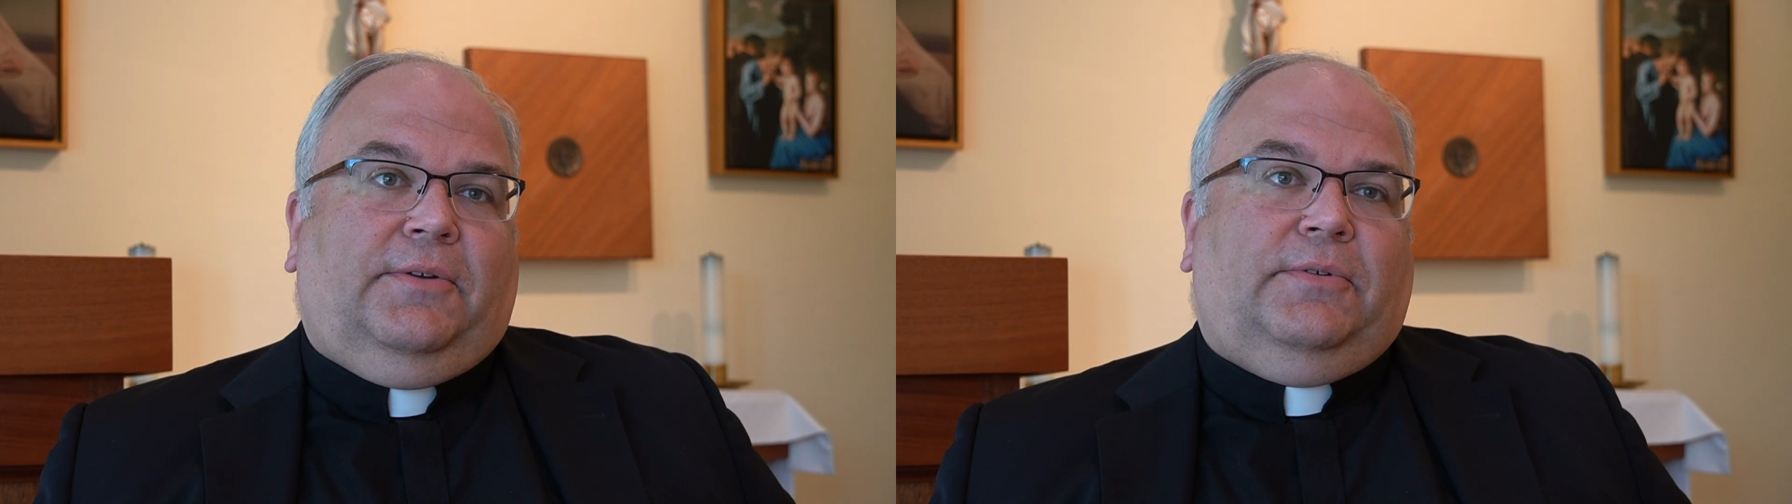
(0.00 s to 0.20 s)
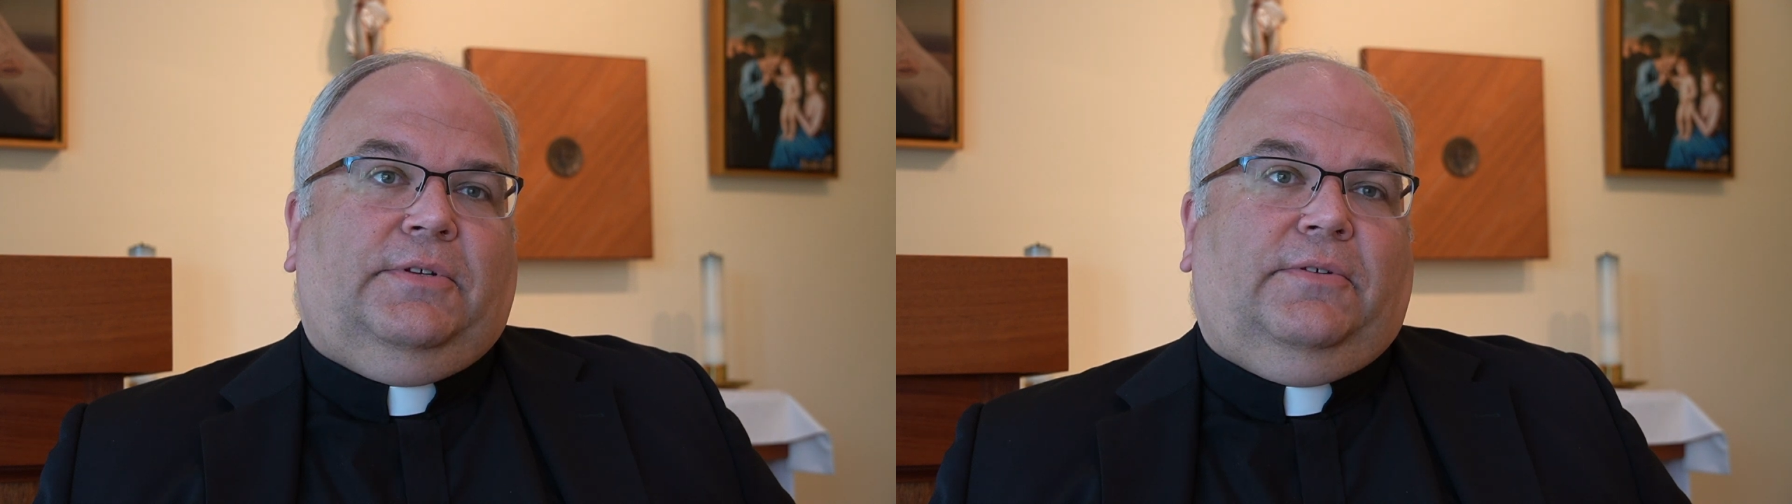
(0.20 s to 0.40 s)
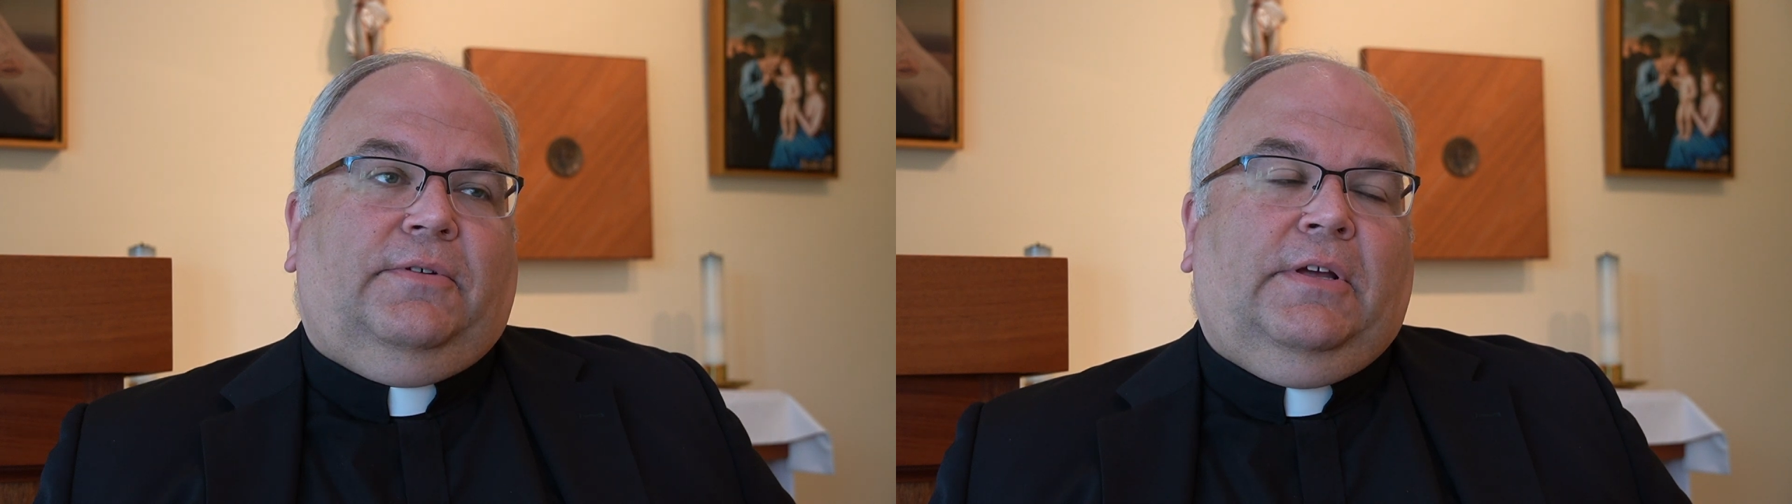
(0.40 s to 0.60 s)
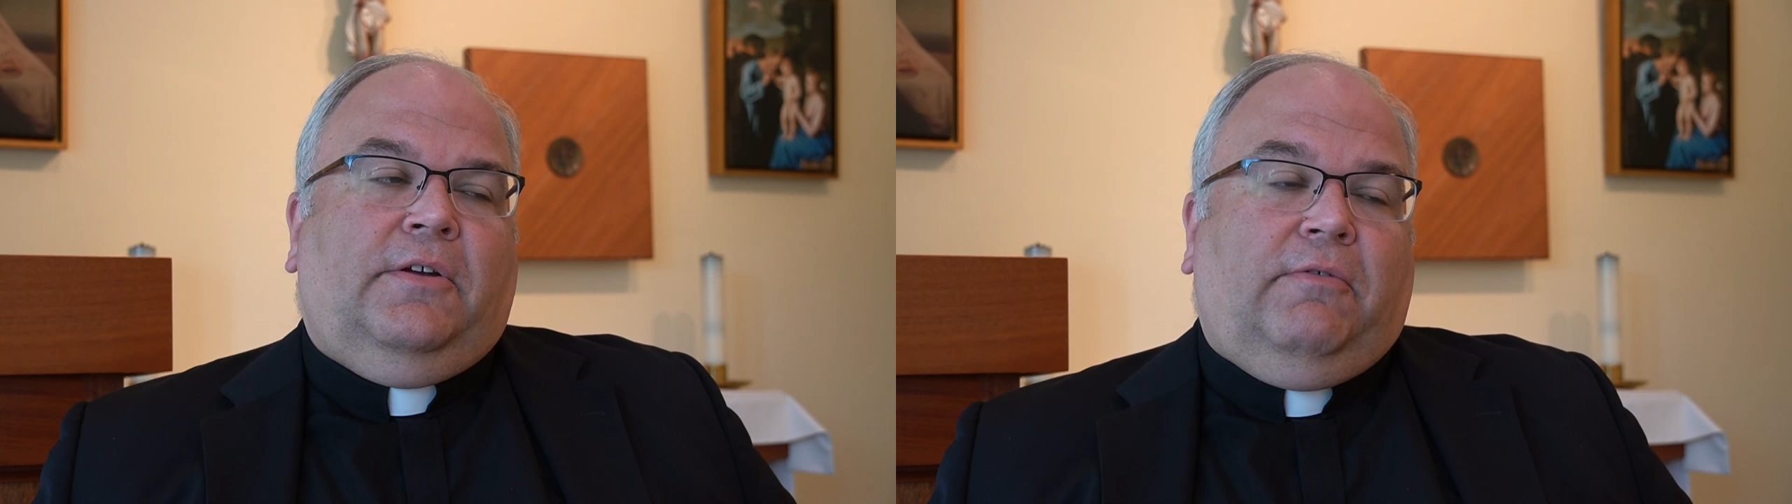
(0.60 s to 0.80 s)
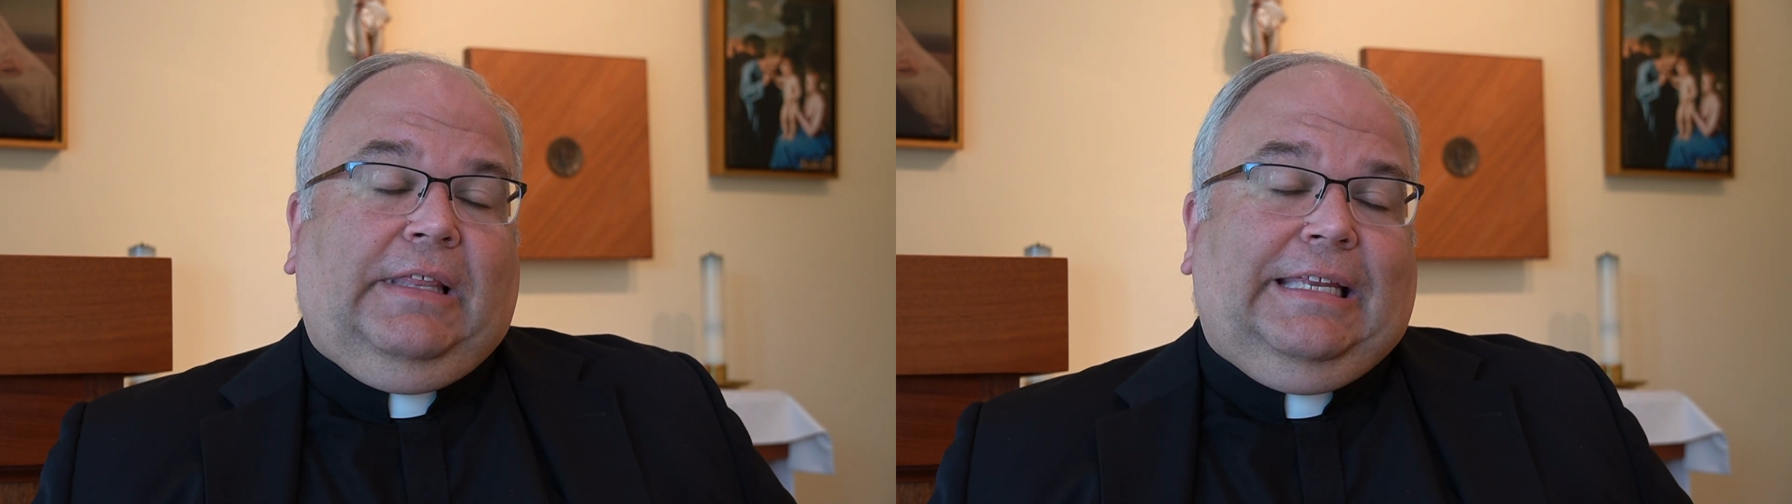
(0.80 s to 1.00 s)
to
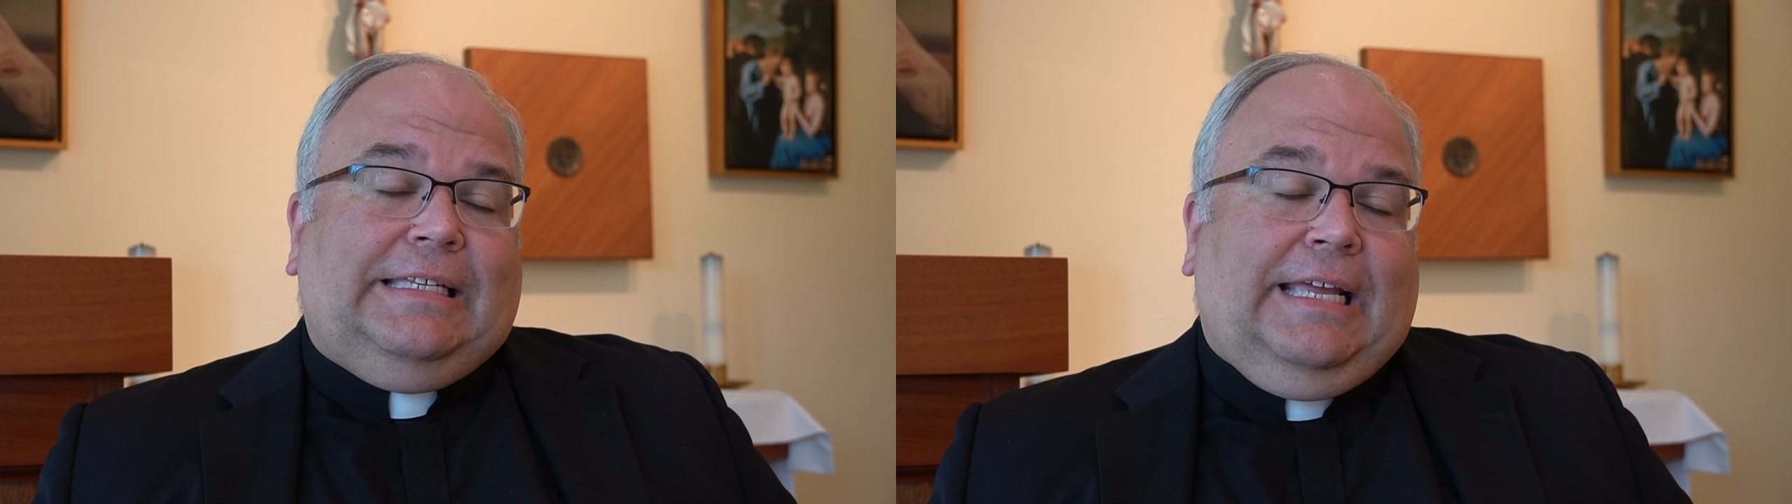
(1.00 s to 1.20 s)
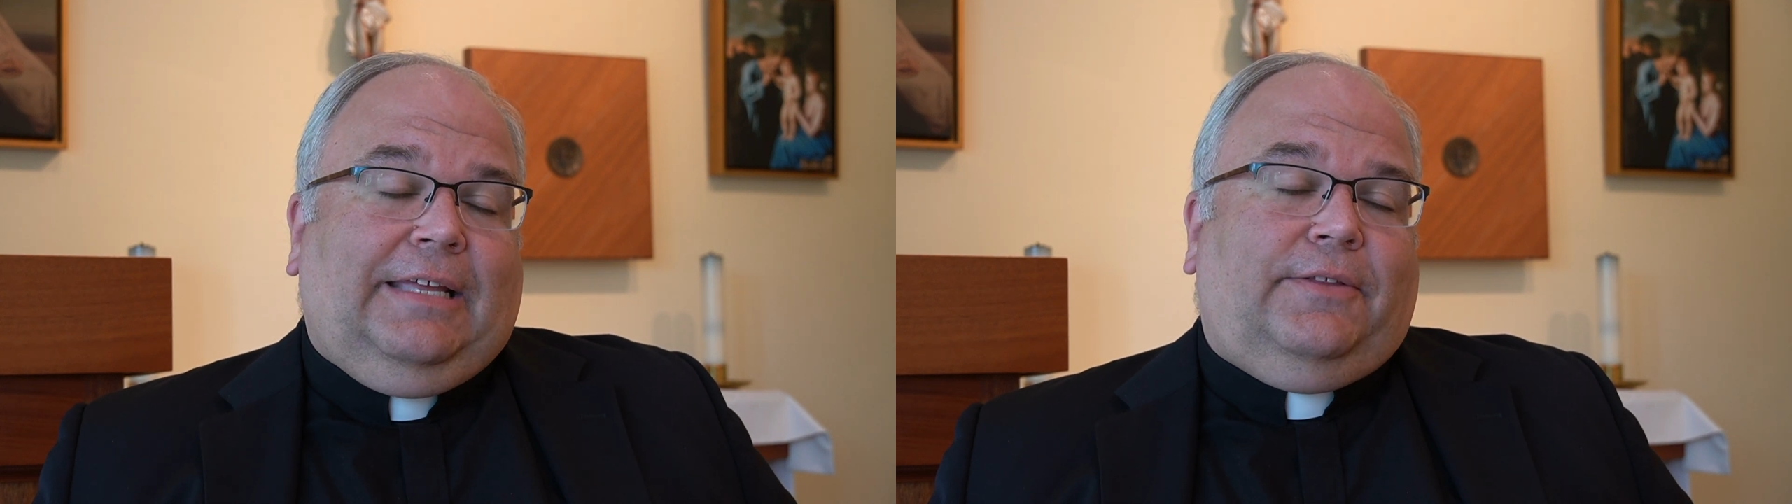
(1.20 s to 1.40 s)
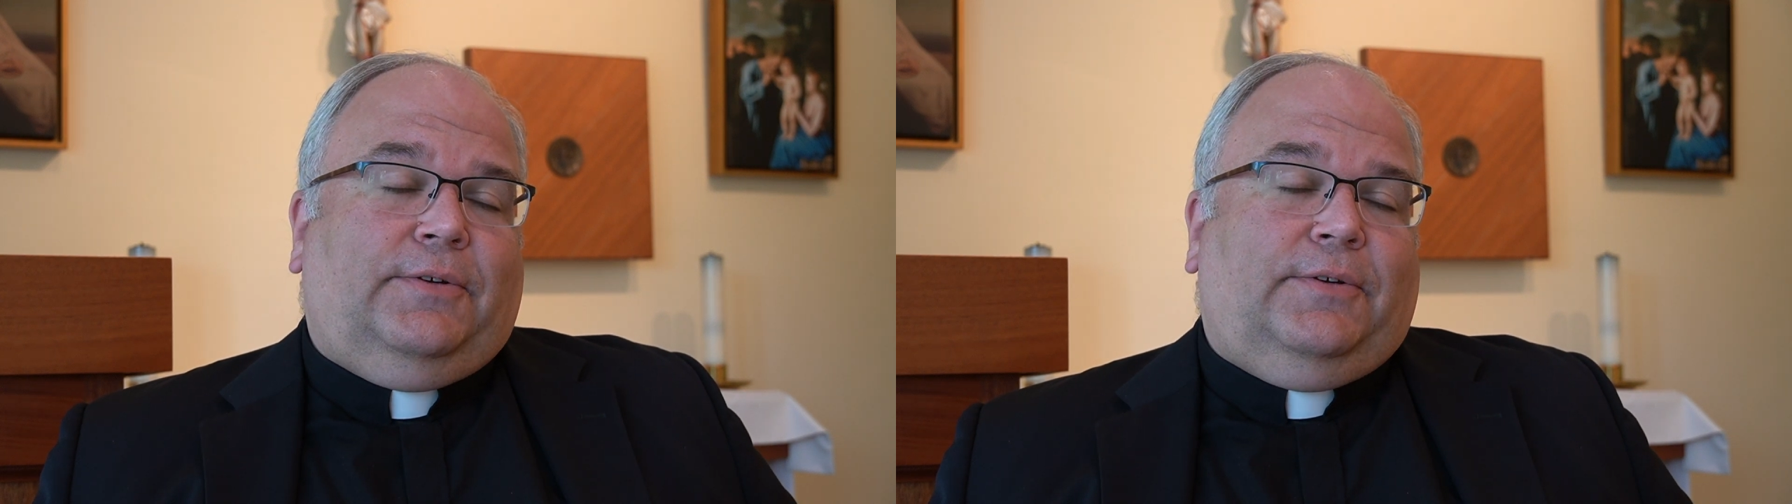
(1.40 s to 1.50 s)
really take their